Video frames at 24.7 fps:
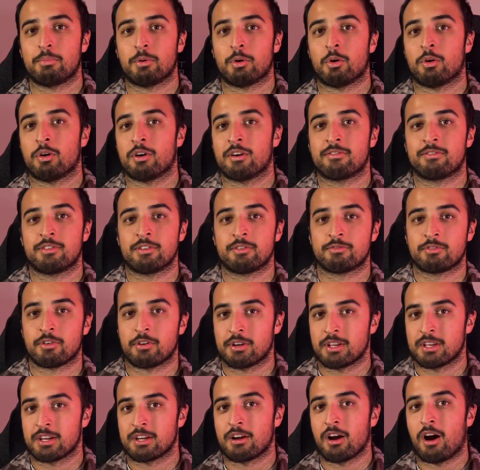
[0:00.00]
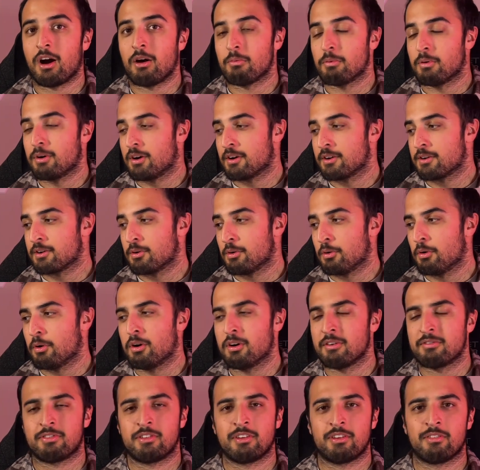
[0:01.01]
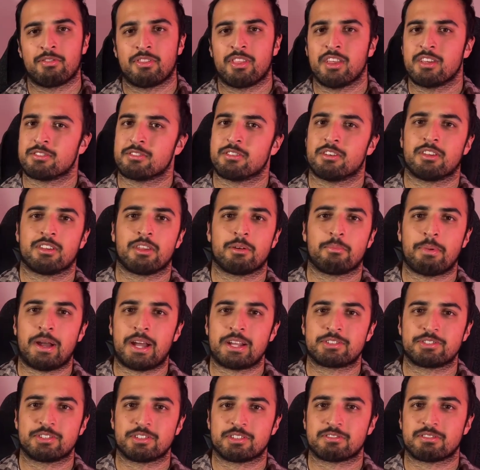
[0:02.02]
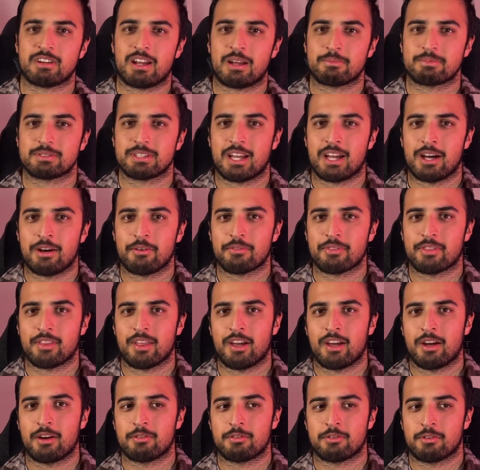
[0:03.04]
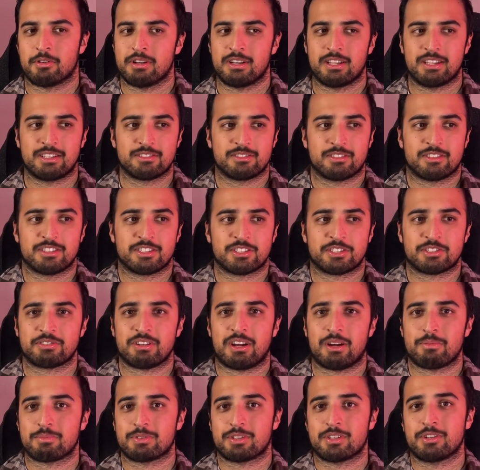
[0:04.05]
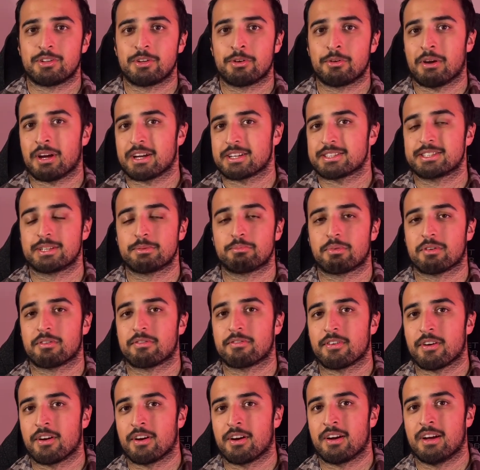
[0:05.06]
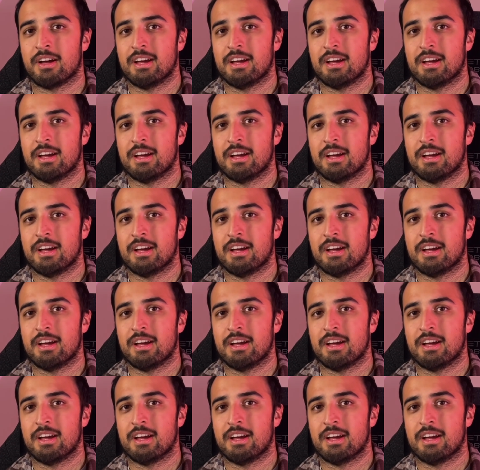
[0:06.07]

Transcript: or if you've already got one, or if there's other battery straps out there or any other straps that you actually prefer